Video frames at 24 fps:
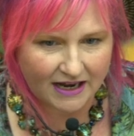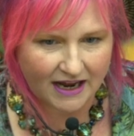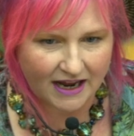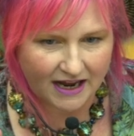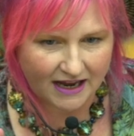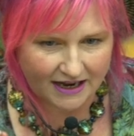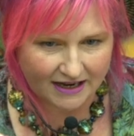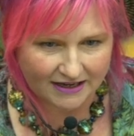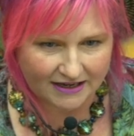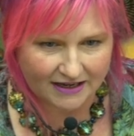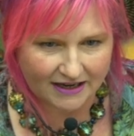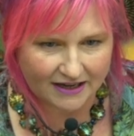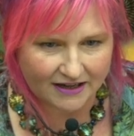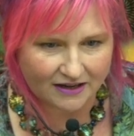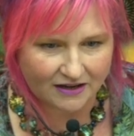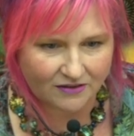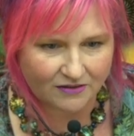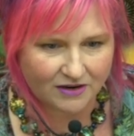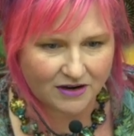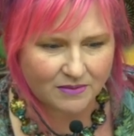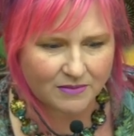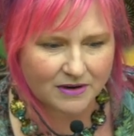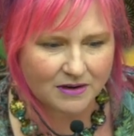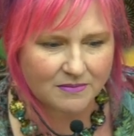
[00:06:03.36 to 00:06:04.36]
cad yellow,
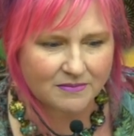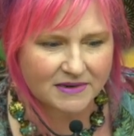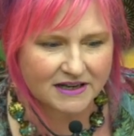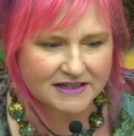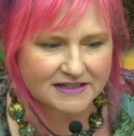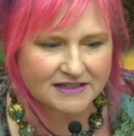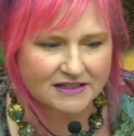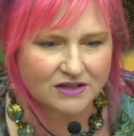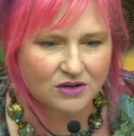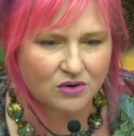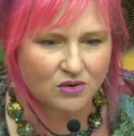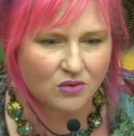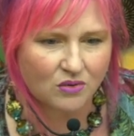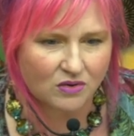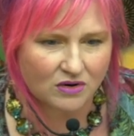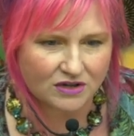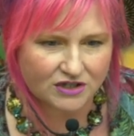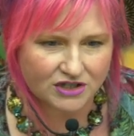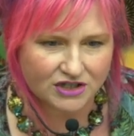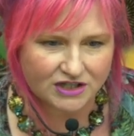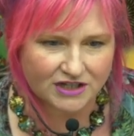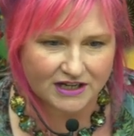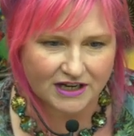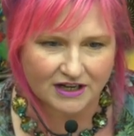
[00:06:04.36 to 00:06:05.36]
and I'm going to mix a little
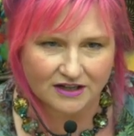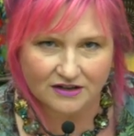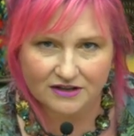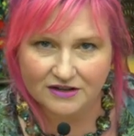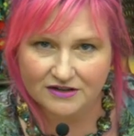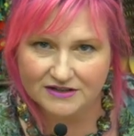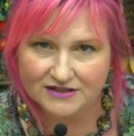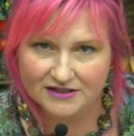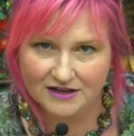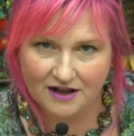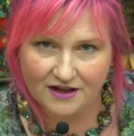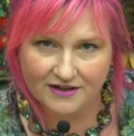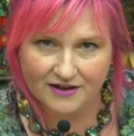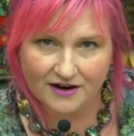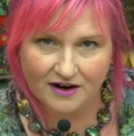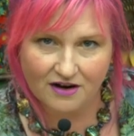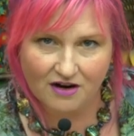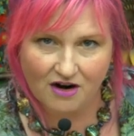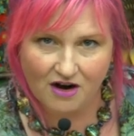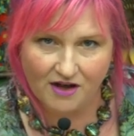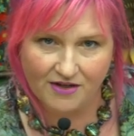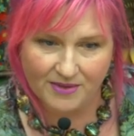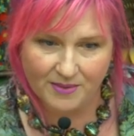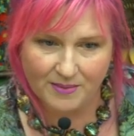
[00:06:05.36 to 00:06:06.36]
orange together you saw
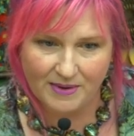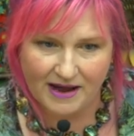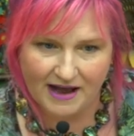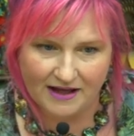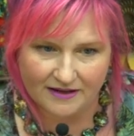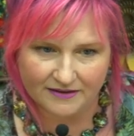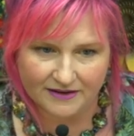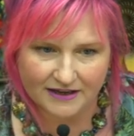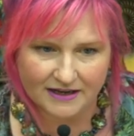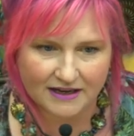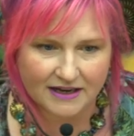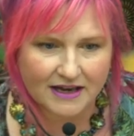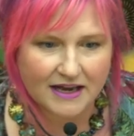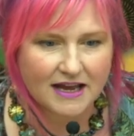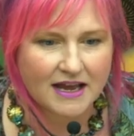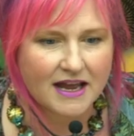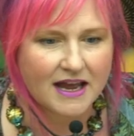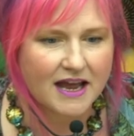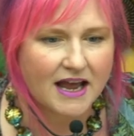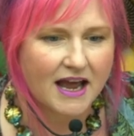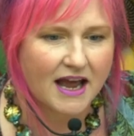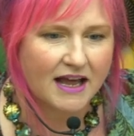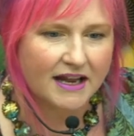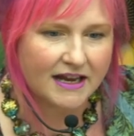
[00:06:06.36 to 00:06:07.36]
there on the palette.
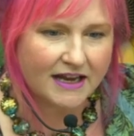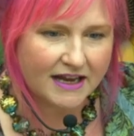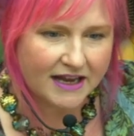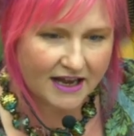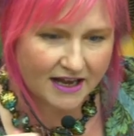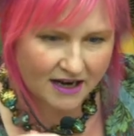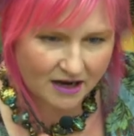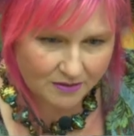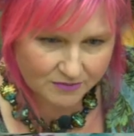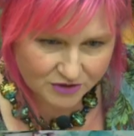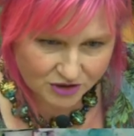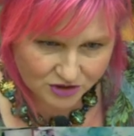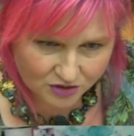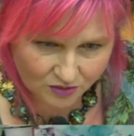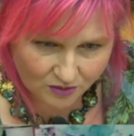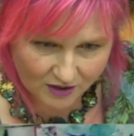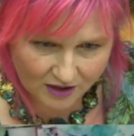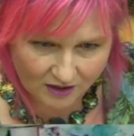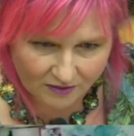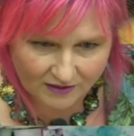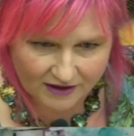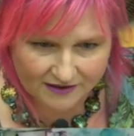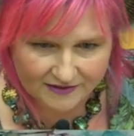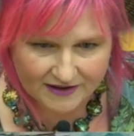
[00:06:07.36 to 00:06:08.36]
And again, I'm just
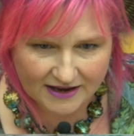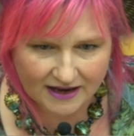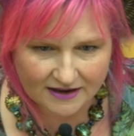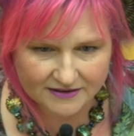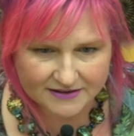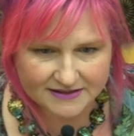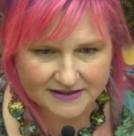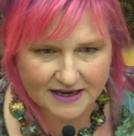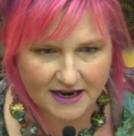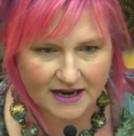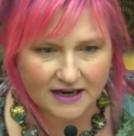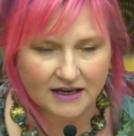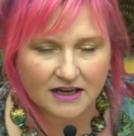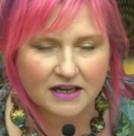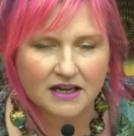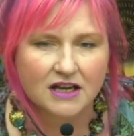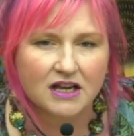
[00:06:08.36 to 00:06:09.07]
going around the outside.